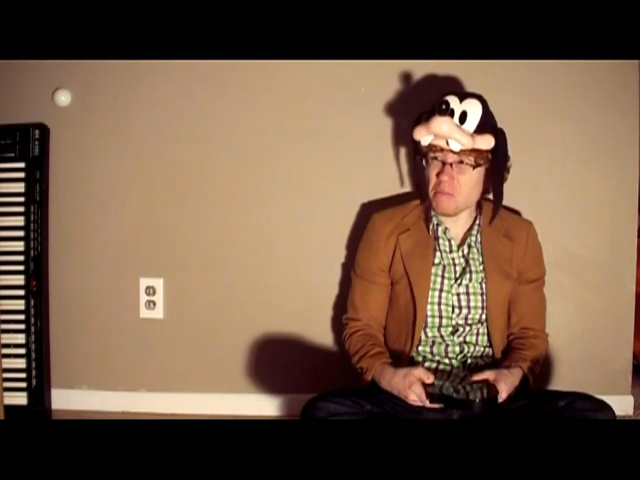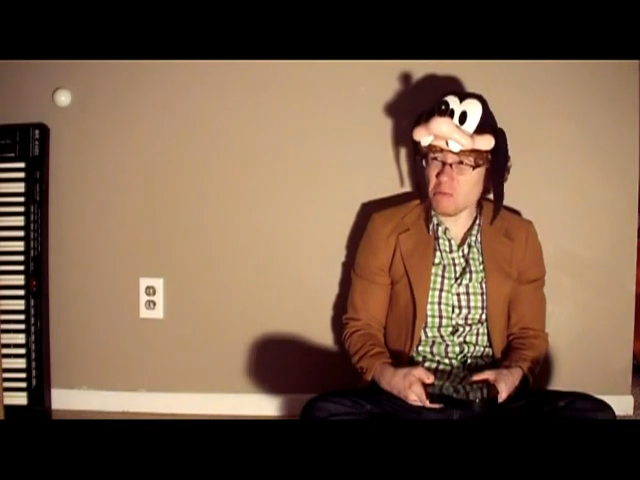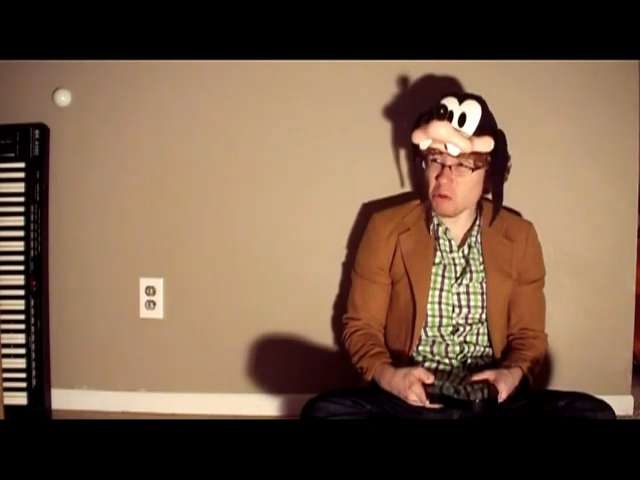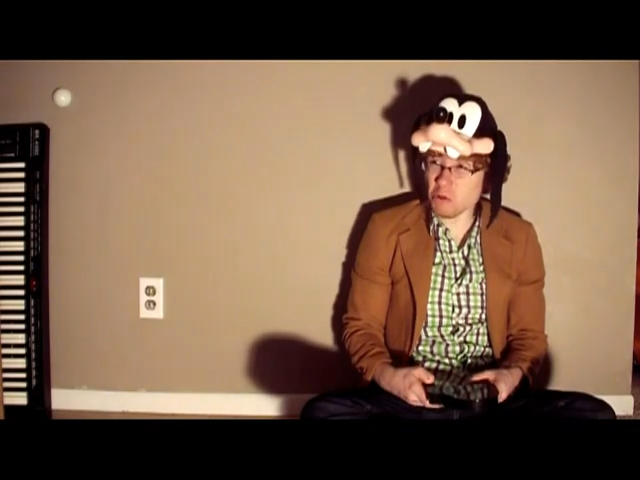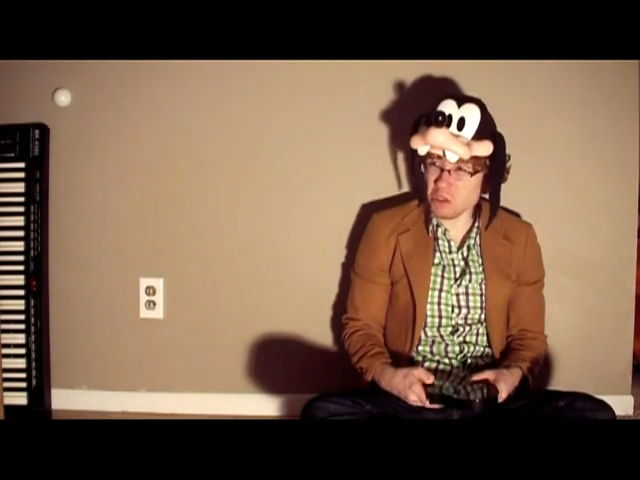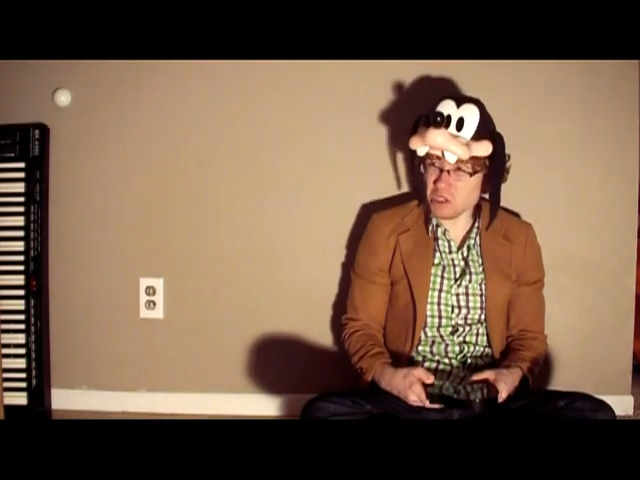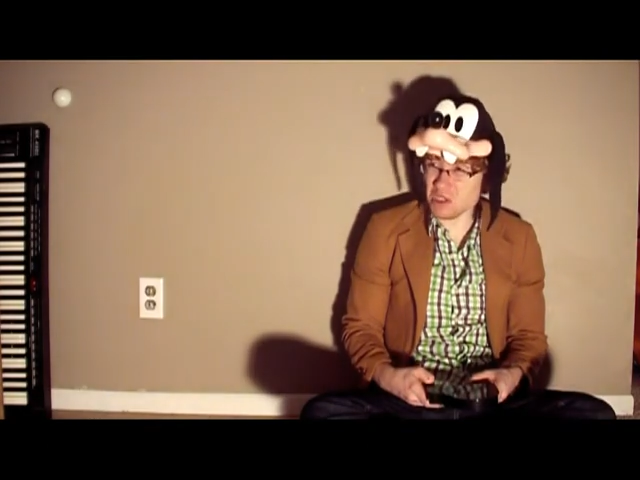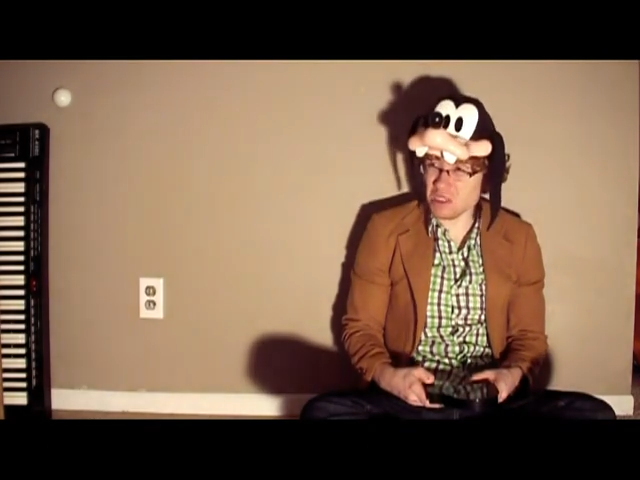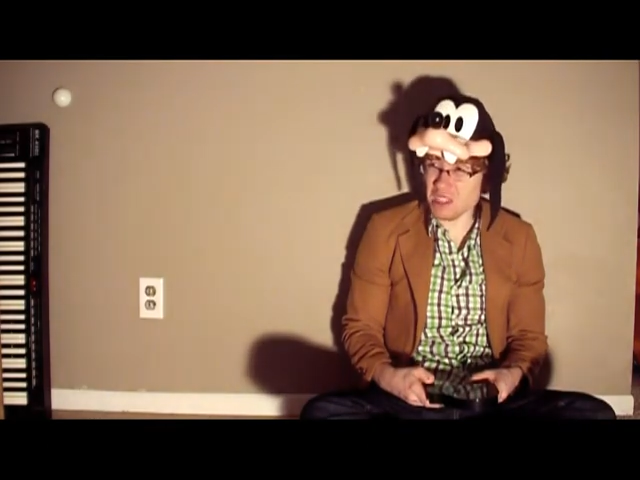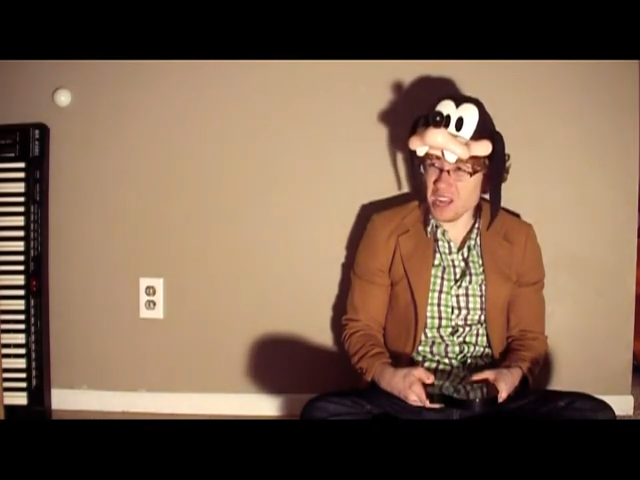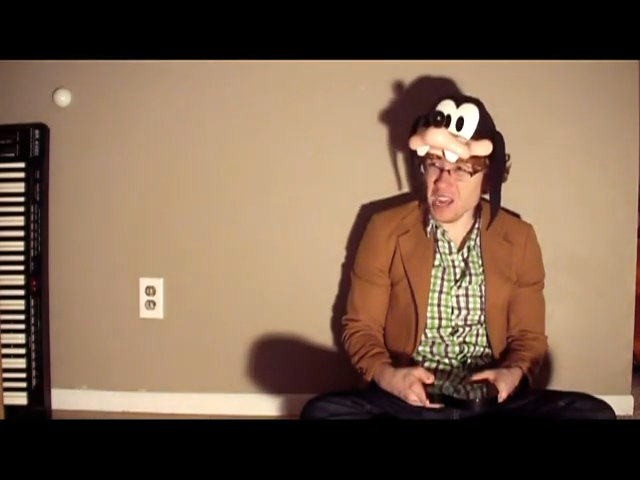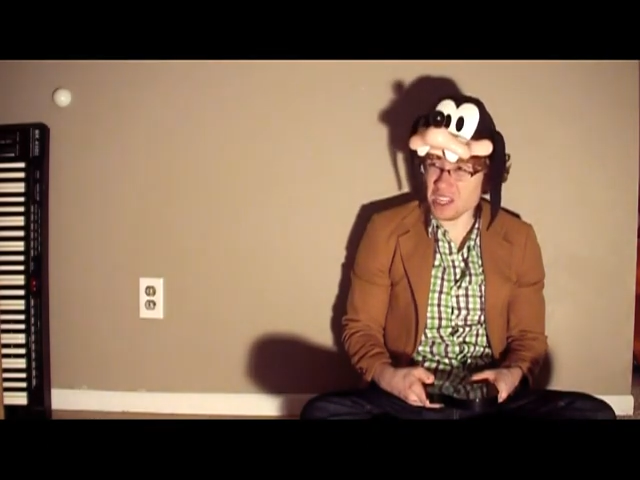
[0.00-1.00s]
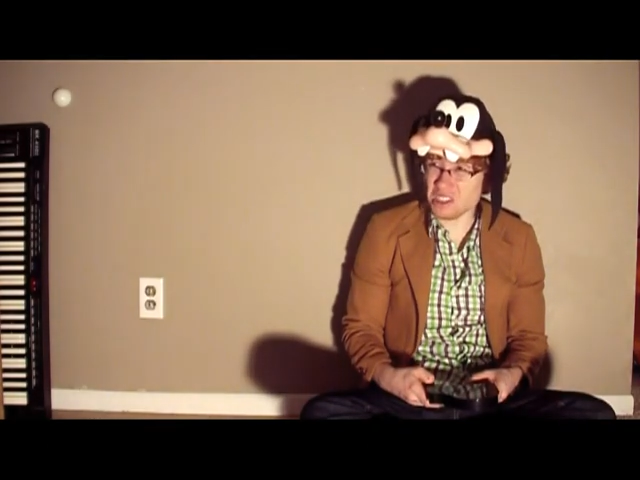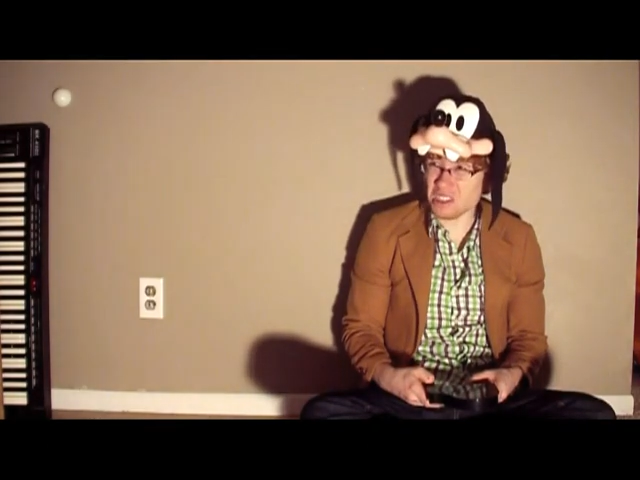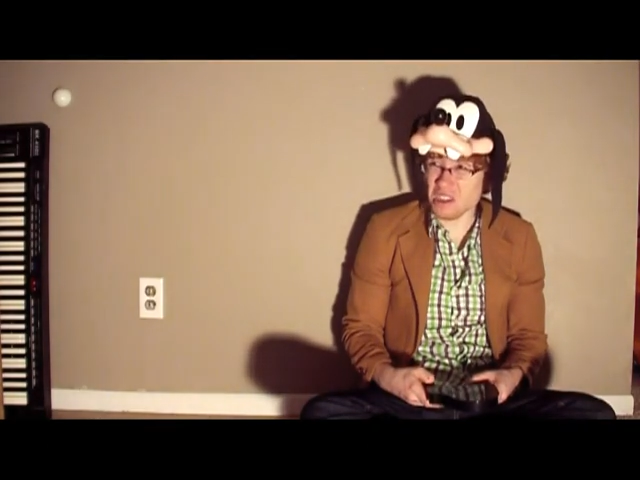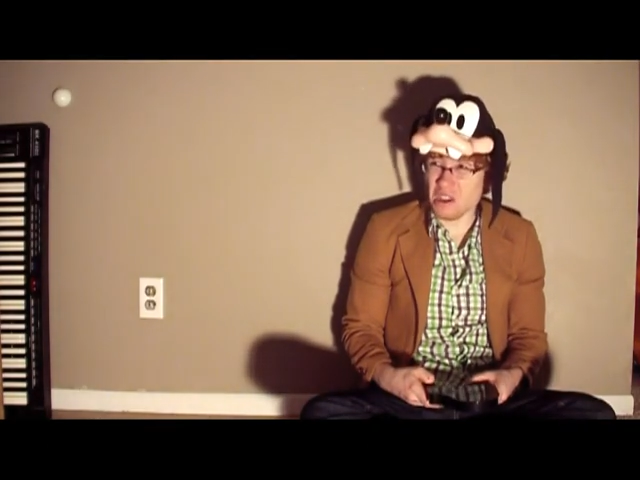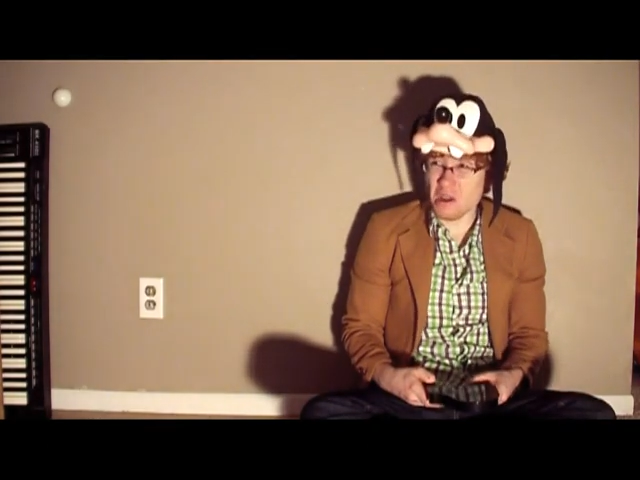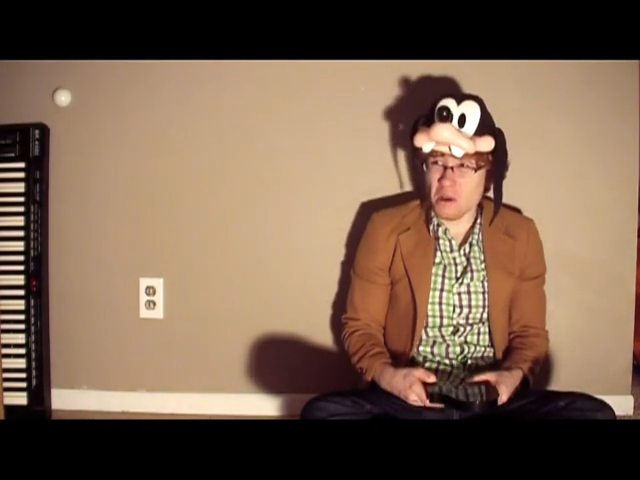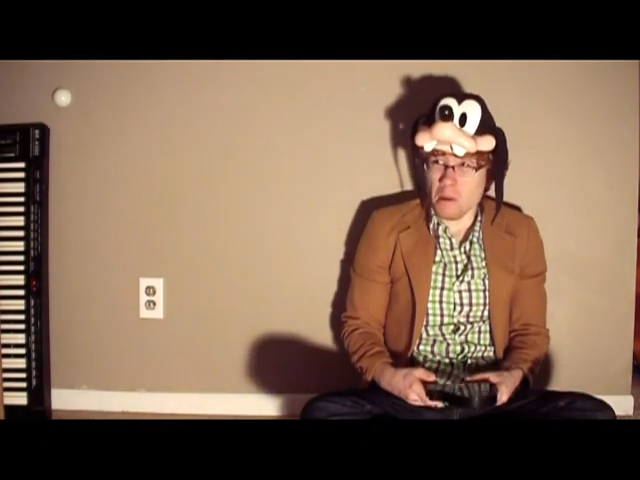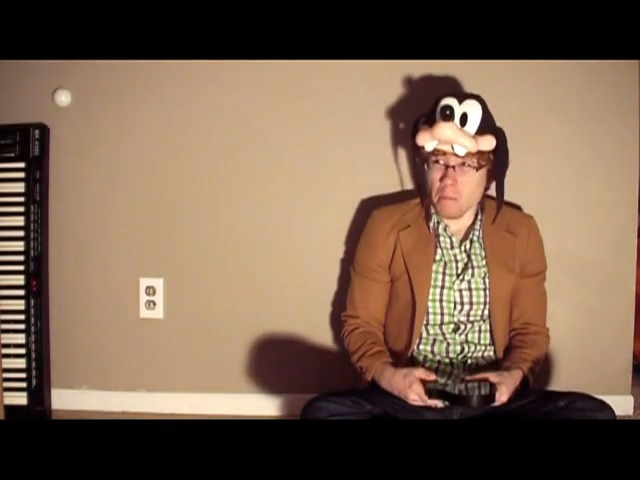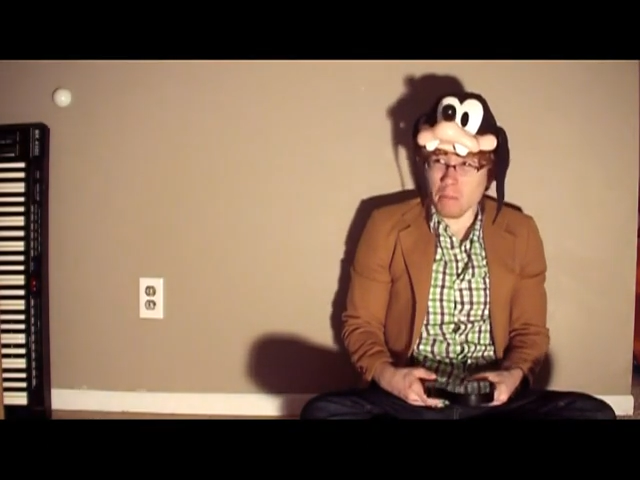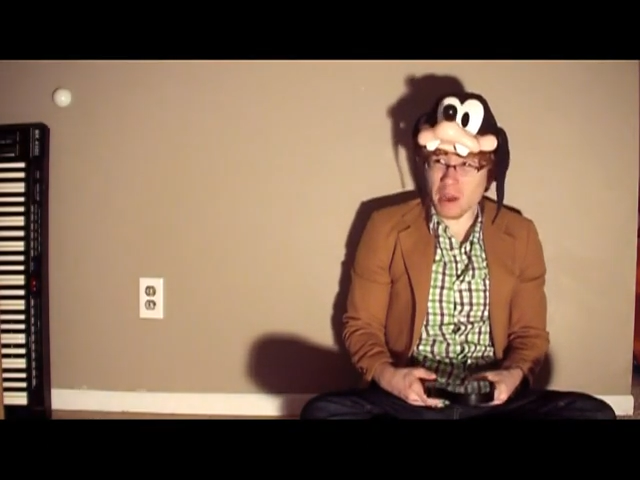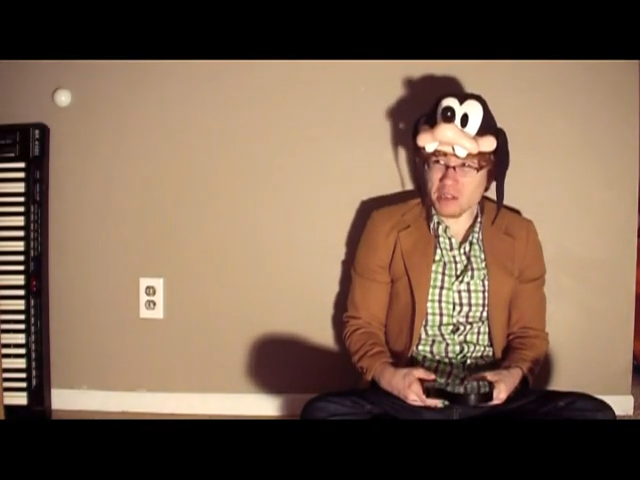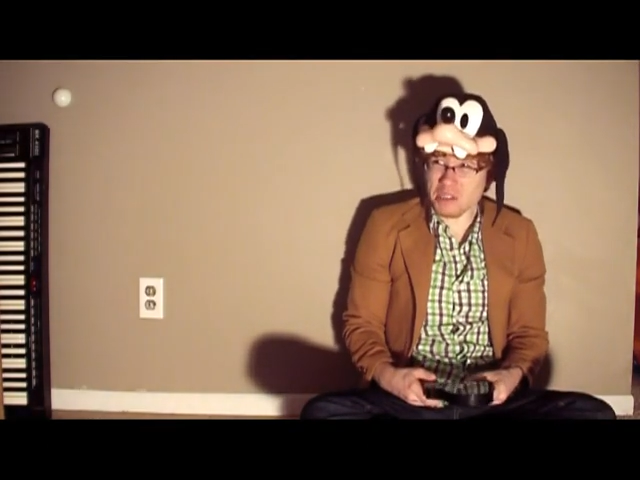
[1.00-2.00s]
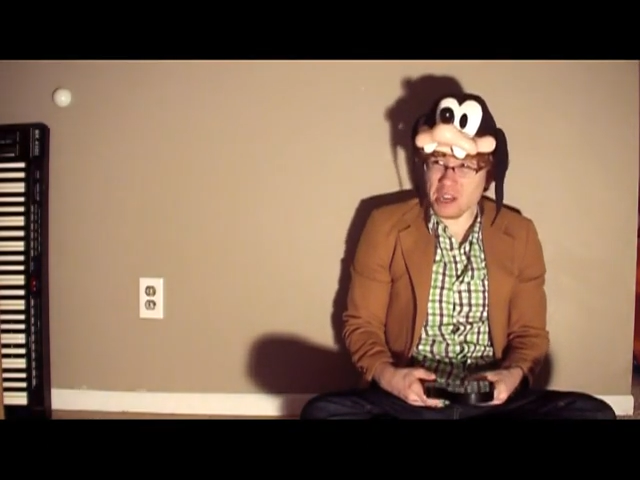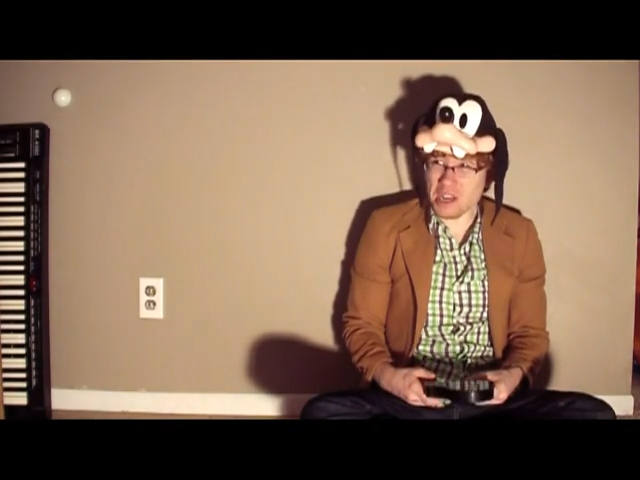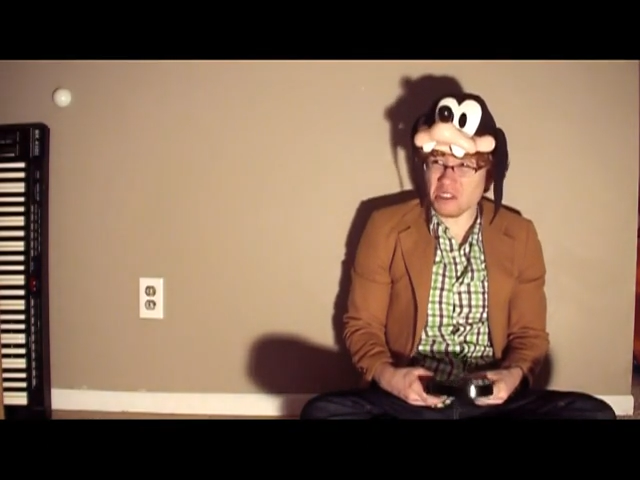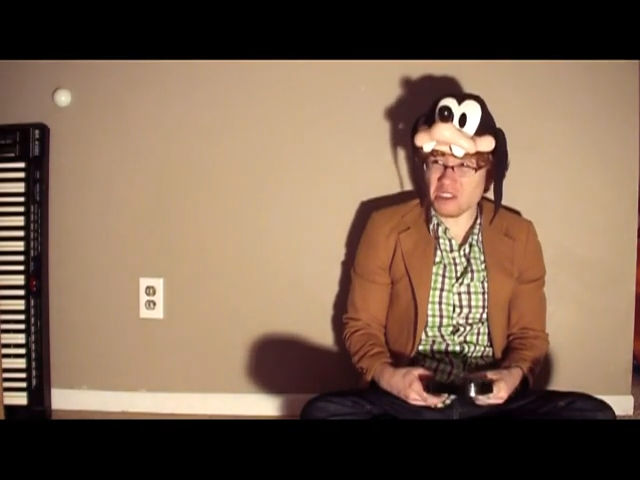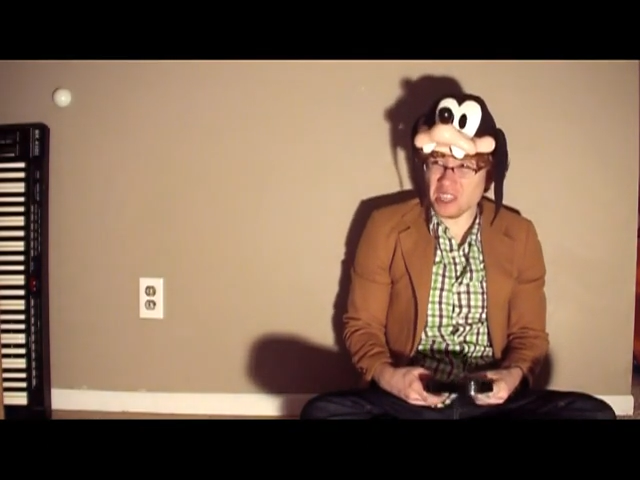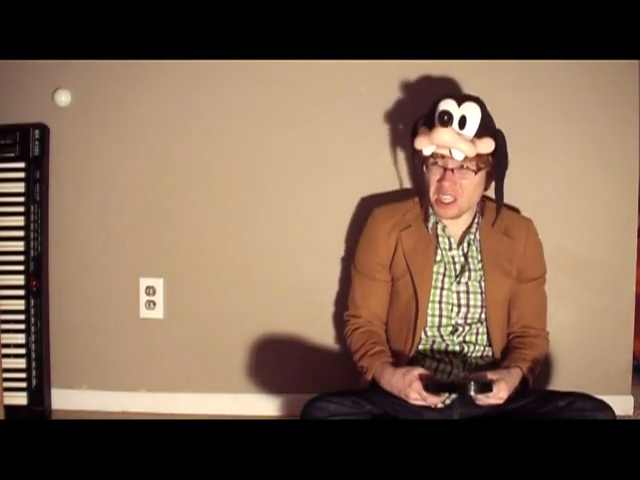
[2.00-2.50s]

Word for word: my music class, my dad's